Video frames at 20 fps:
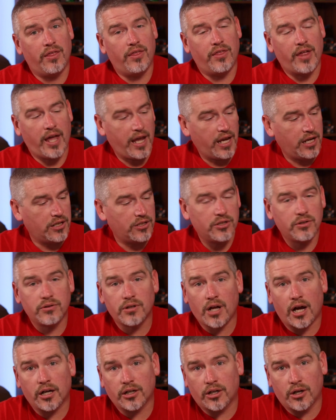They
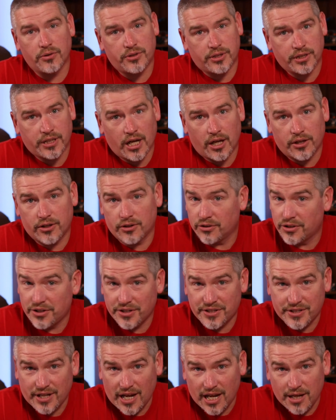do not go together
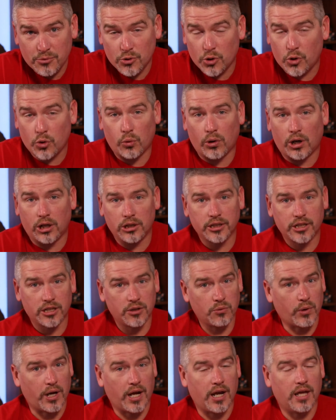the same
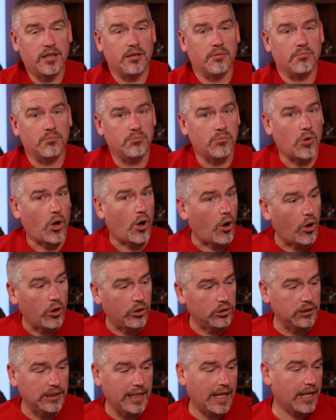quality way that
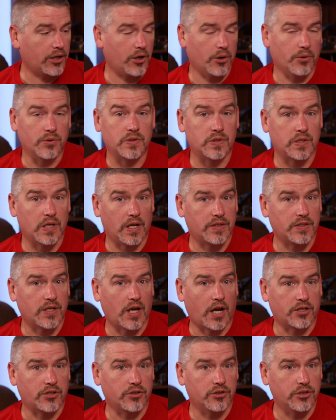all Lego
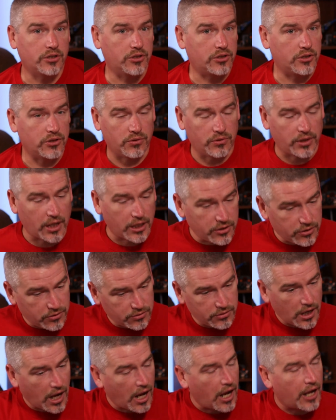sets actually do. They
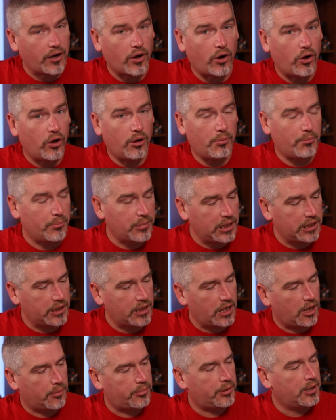do not all
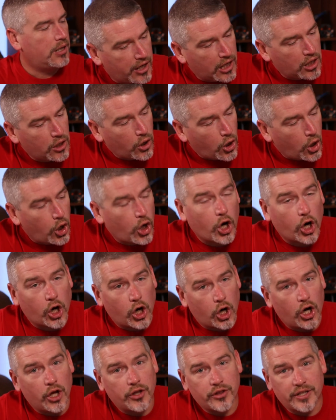meet up. There
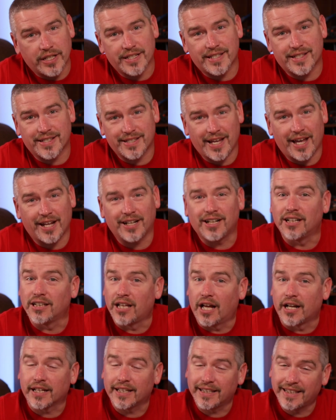are on this set a
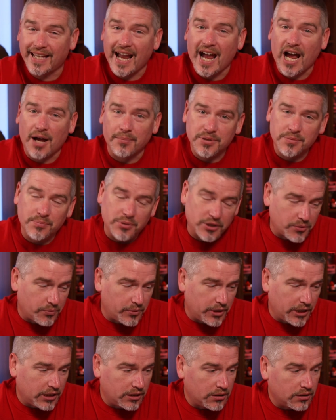lot of gaps
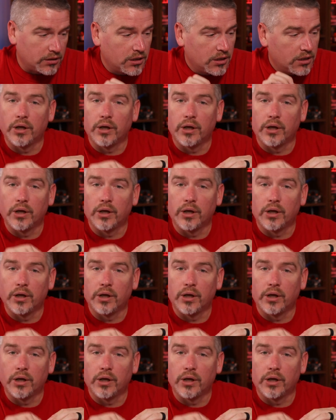between